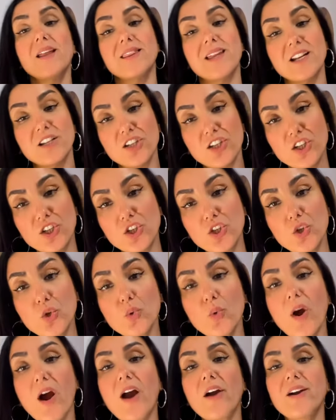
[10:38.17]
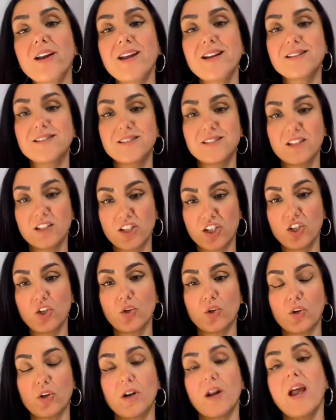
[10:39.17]
that you are
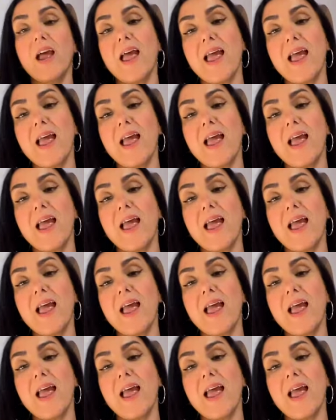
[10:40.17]
insecure